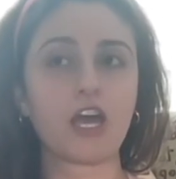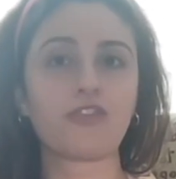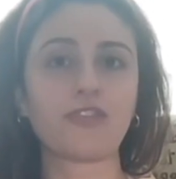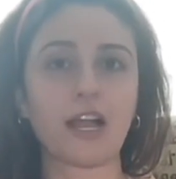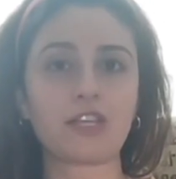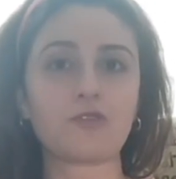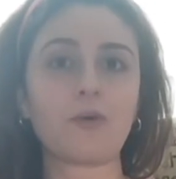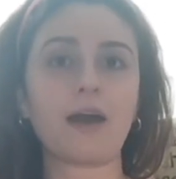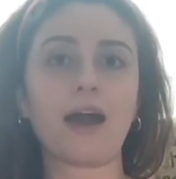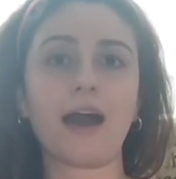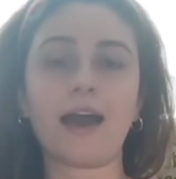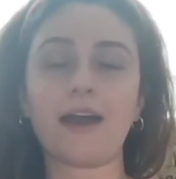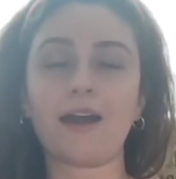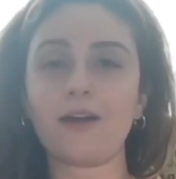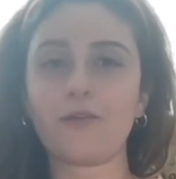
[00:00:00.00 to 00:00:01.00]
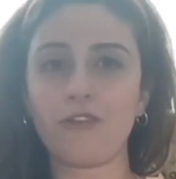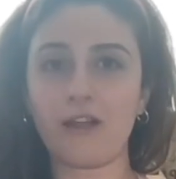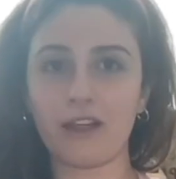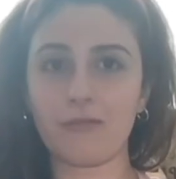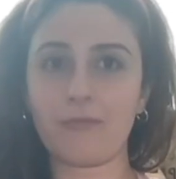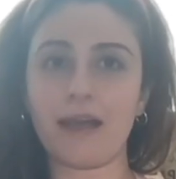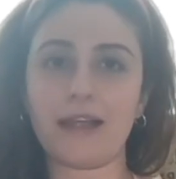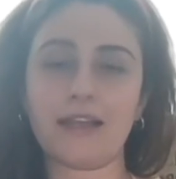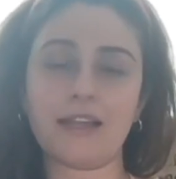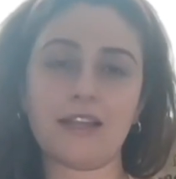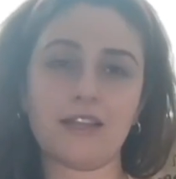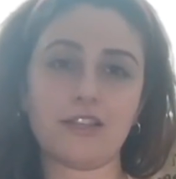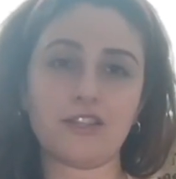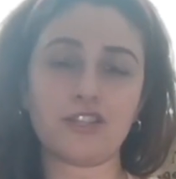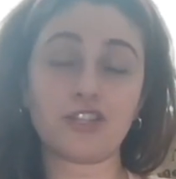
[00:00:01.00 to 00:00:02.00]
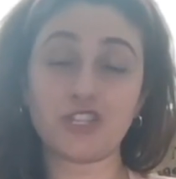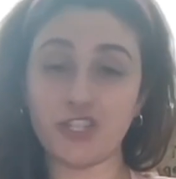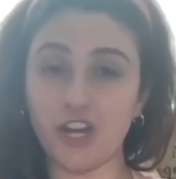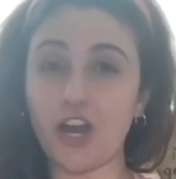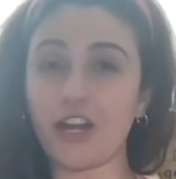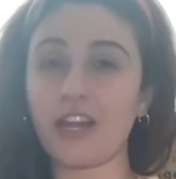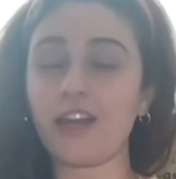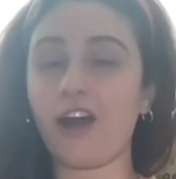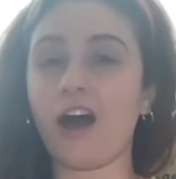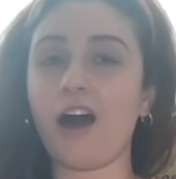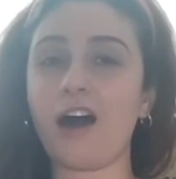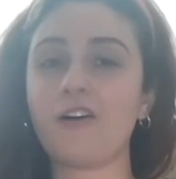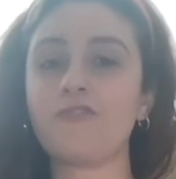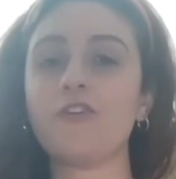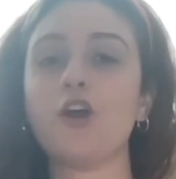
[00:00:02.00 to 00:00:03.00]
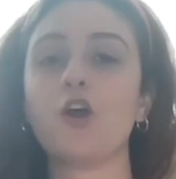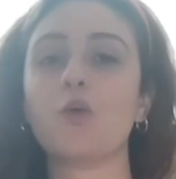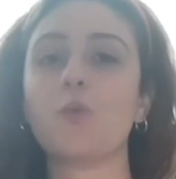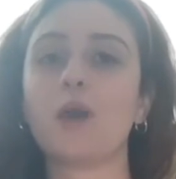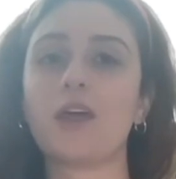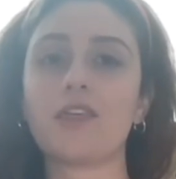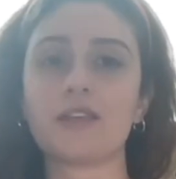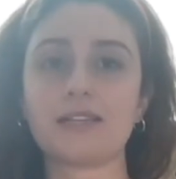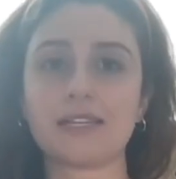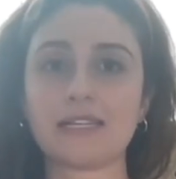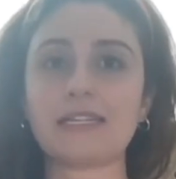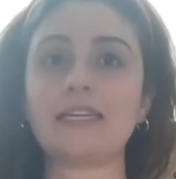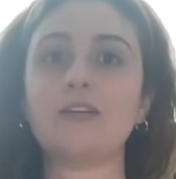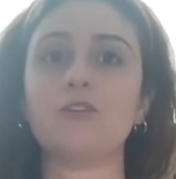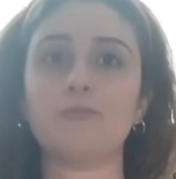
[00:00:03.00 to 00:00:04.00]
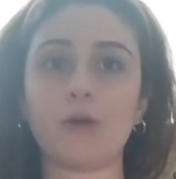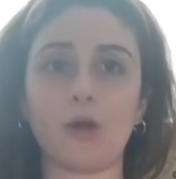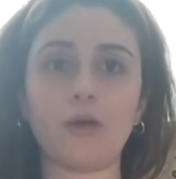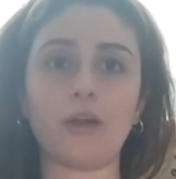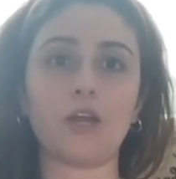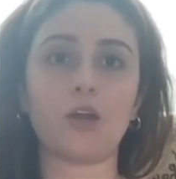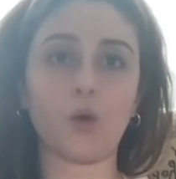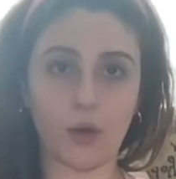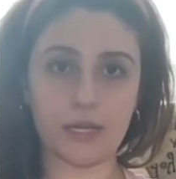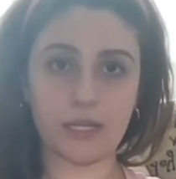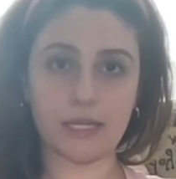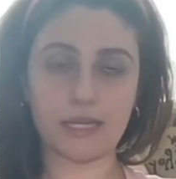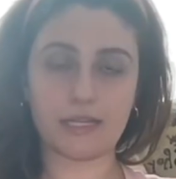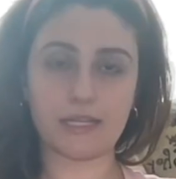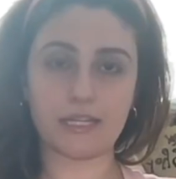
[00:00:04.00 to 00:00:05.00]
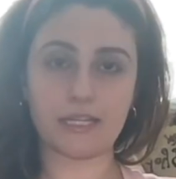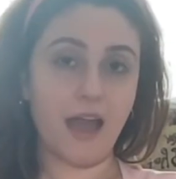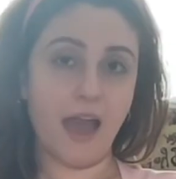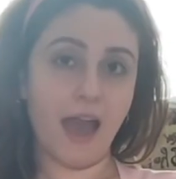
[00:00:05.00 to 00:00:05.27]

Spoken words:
That's why I recommend starting off with steel boning corsets.